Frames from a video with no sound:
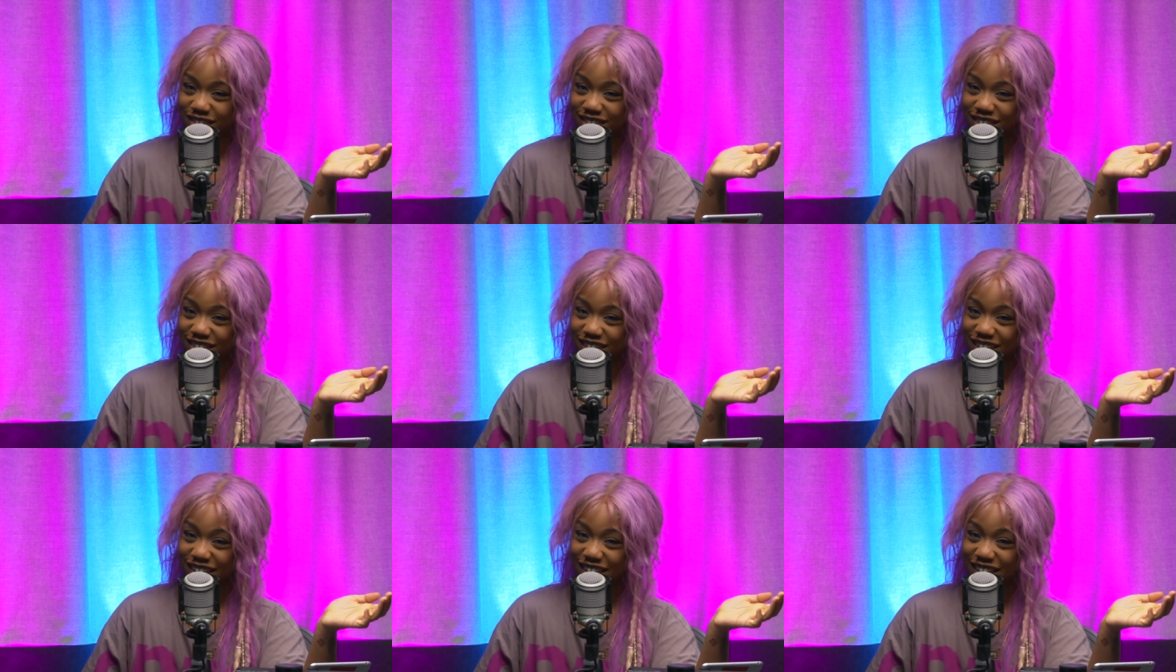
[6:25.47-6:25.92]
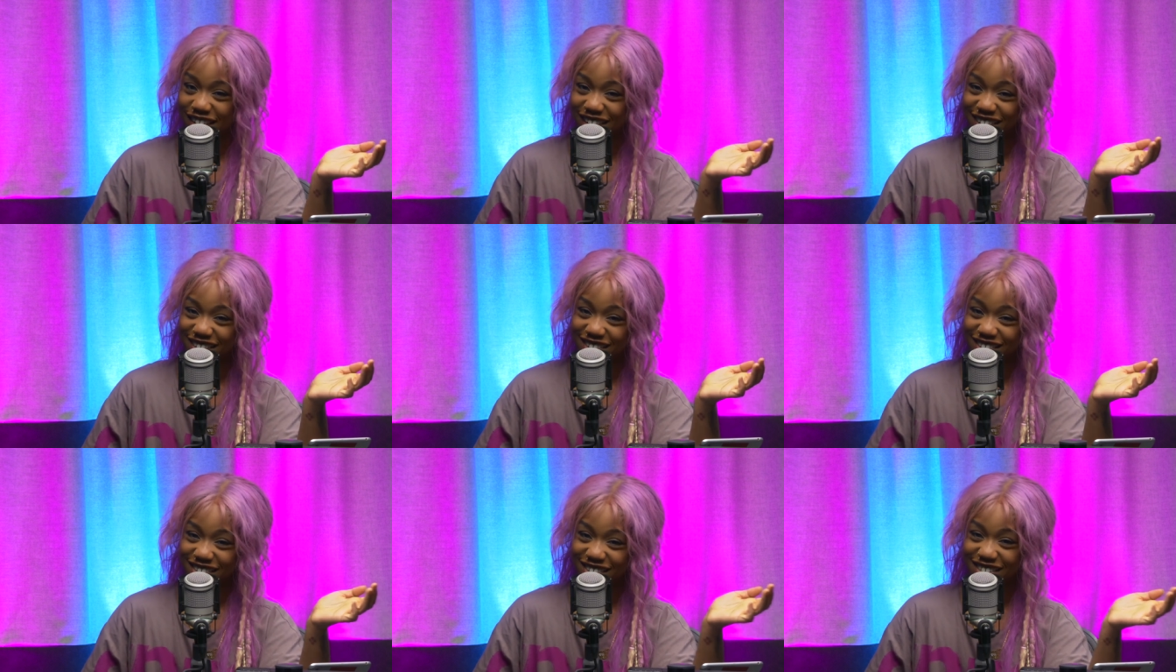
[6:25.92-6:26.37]
Okay,
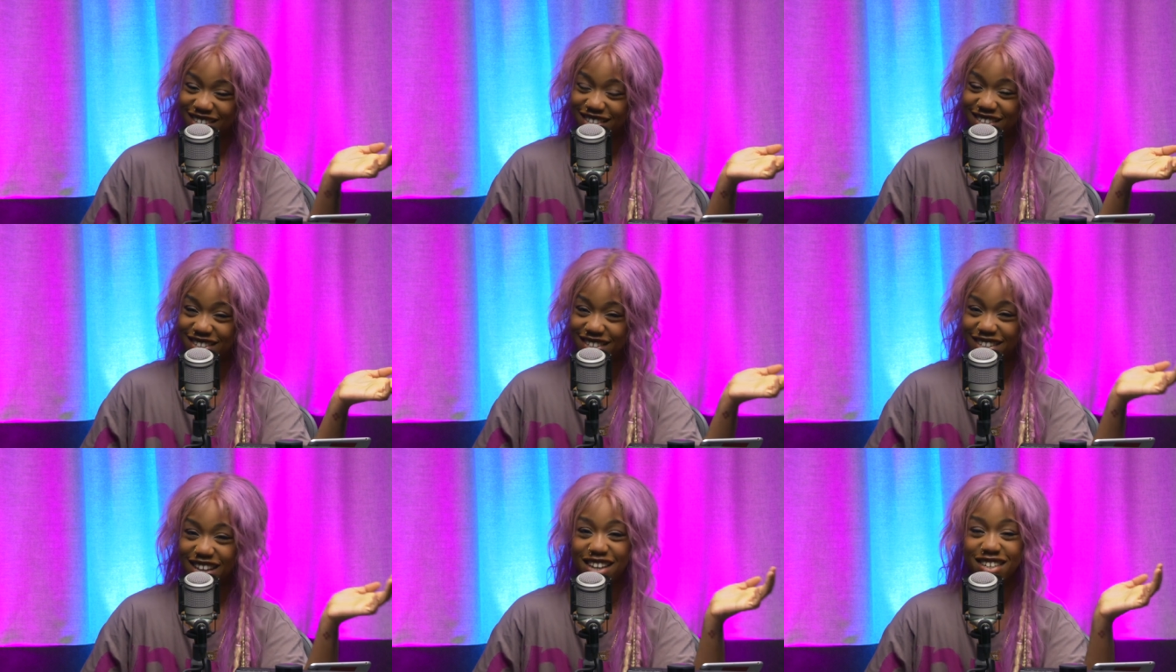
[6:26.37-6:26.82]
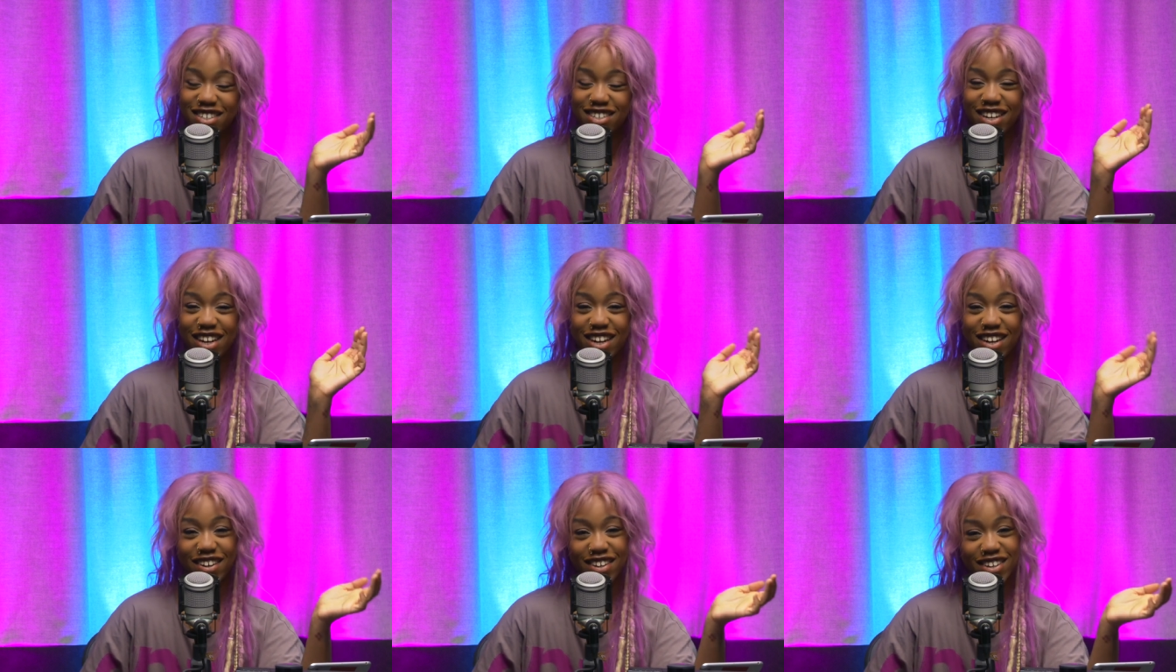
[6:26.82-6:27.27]
because
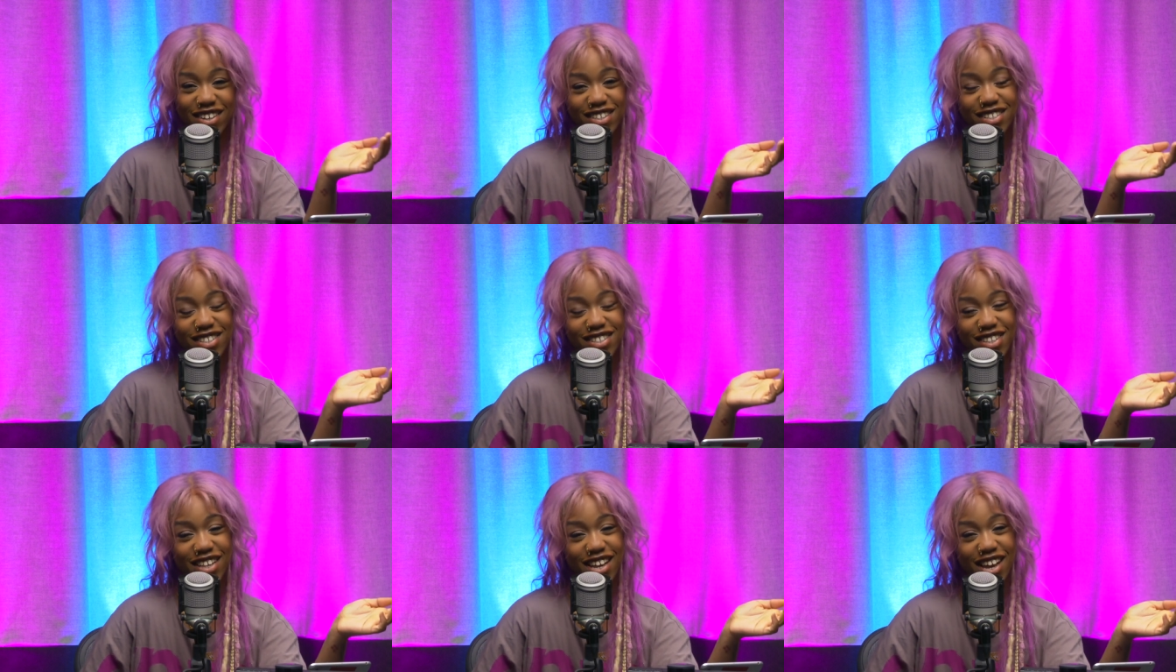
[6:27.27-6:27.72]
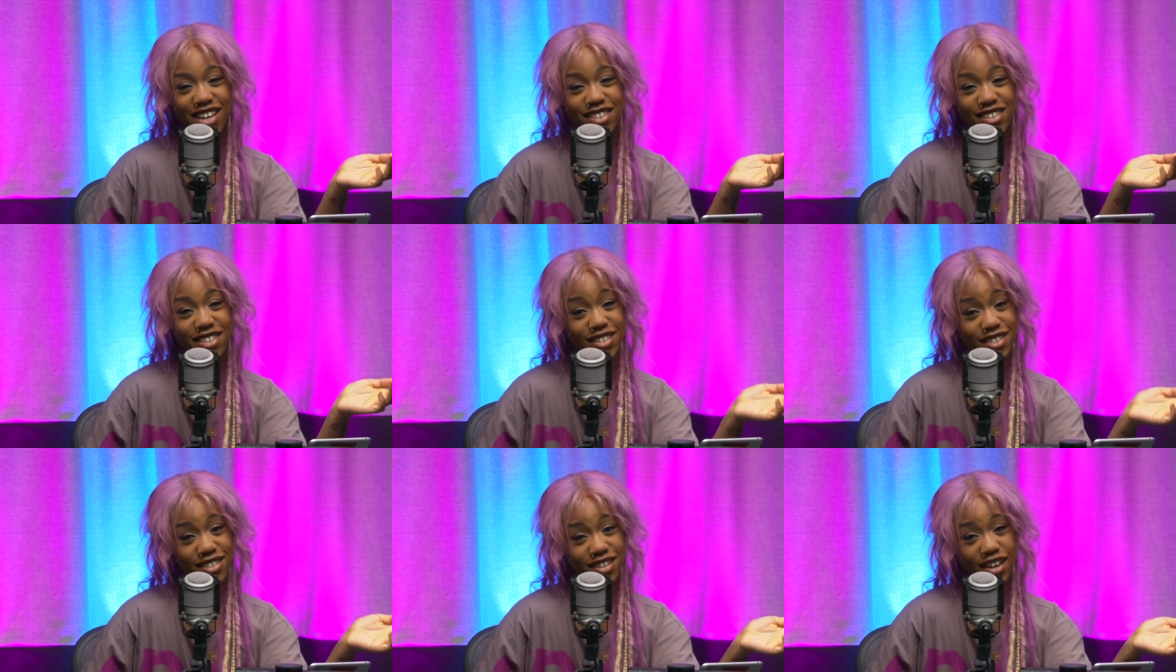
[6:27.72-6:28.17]
Sagittarius as
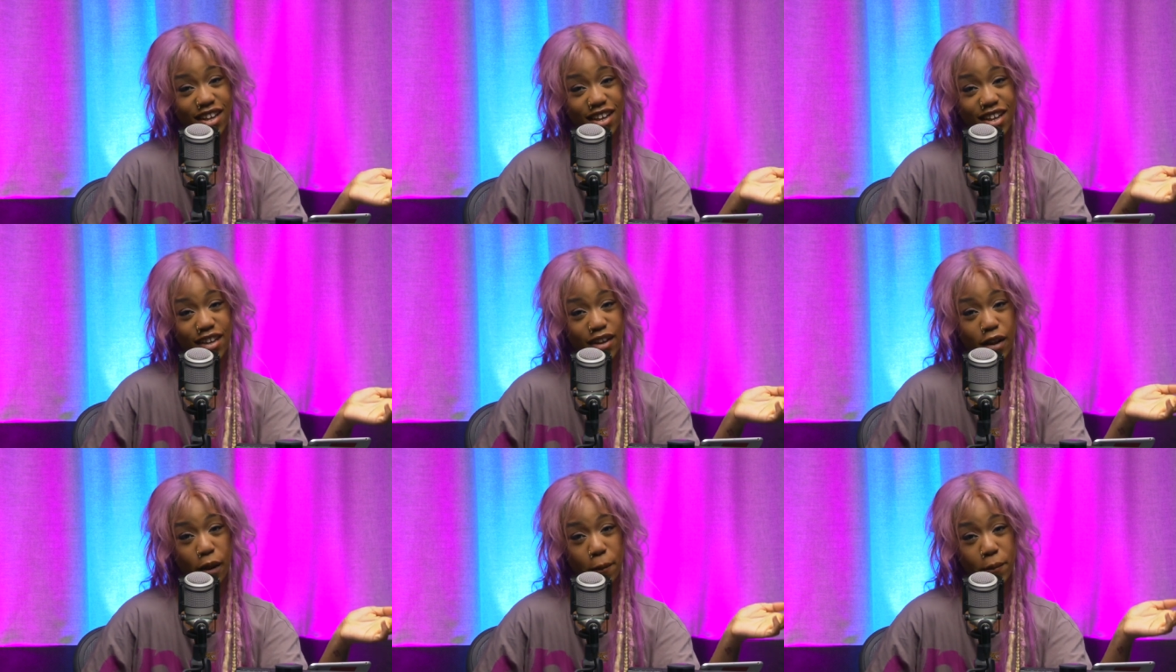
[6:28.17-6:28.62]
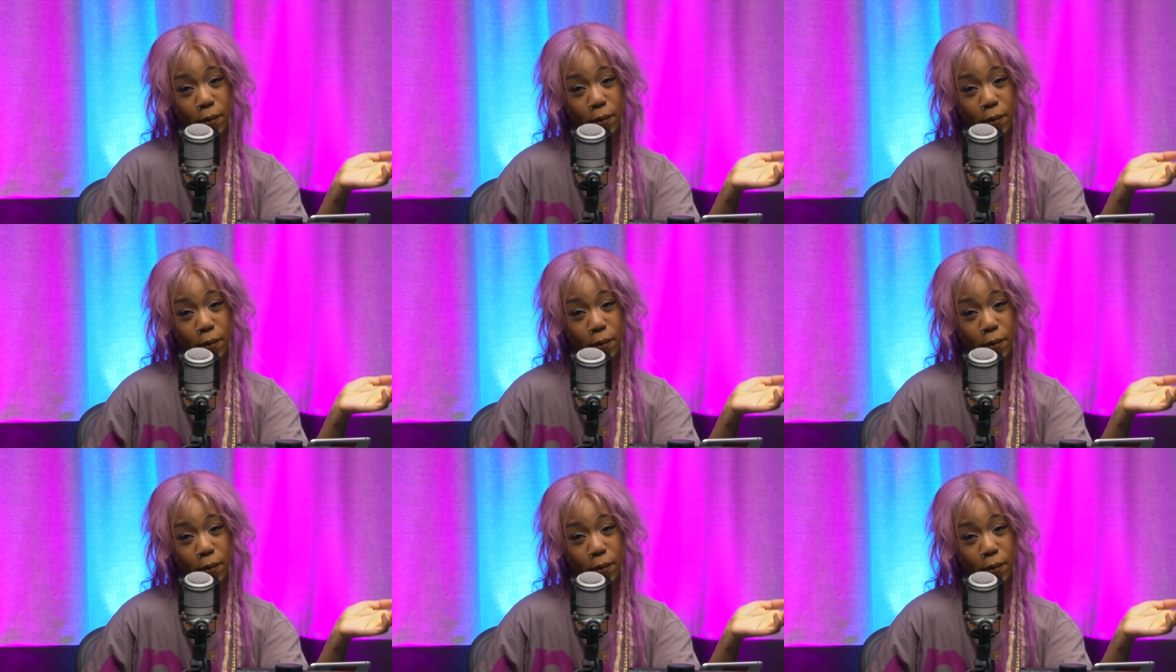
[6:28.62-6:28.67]
a sign